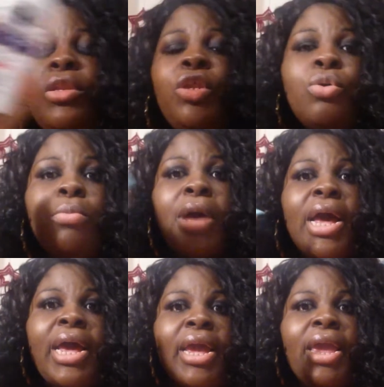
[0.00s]
do
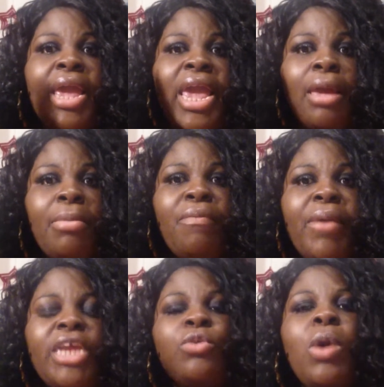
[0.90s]
my Ambi
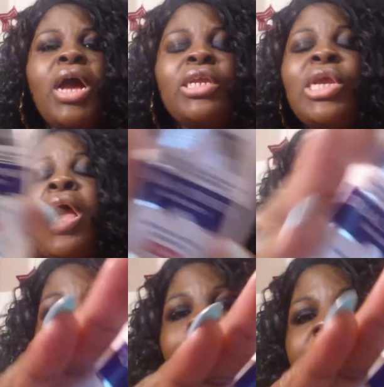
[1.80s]
face wash.
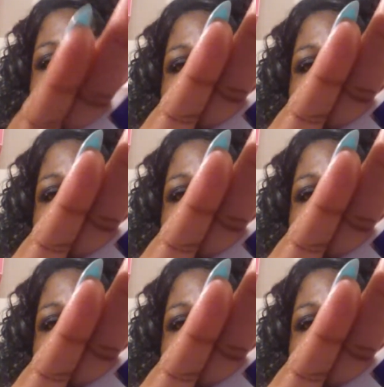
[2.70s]
I'll put